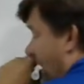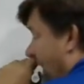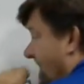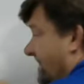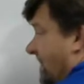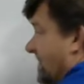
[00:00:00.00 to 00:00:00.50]

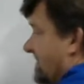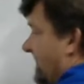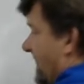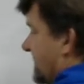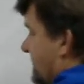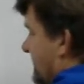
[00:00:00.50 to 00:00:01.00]
inverse
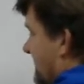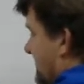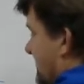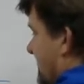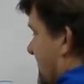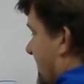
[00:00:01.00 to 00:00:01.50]

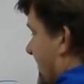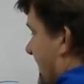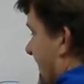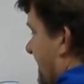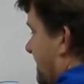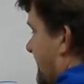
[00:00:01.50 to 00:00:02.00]
functions.
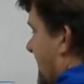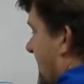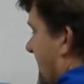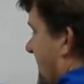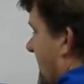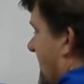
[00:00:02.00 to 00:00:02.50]

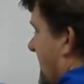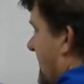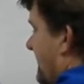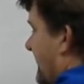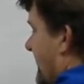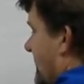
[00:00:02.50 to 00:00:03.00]

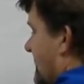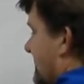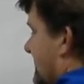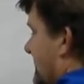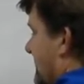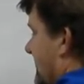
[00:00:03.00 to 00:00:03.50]

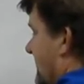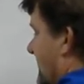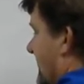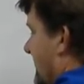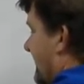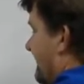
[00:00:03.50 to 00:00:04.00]
Inverse
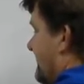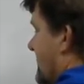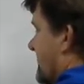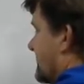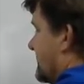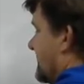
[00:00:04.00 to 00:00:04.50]

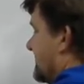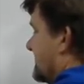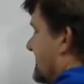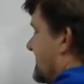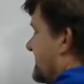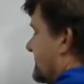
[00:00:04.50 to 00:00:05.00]
functions,
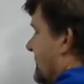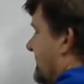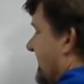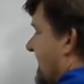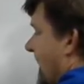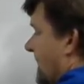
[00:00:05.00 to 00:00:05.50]
and these are in the
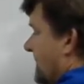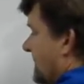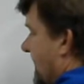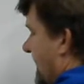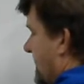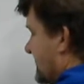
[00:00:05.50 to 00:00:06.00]

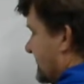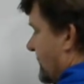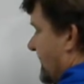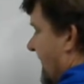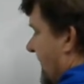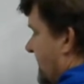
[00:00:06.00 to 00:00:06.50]
calculator, so we
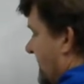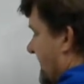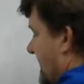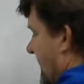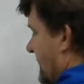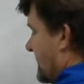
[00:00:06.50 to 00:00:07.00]
got to do the
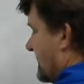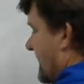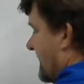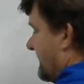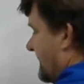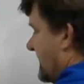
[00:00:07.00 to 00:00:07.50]

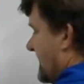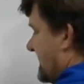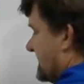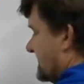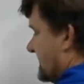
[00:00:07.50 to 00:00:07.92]
calculator for these.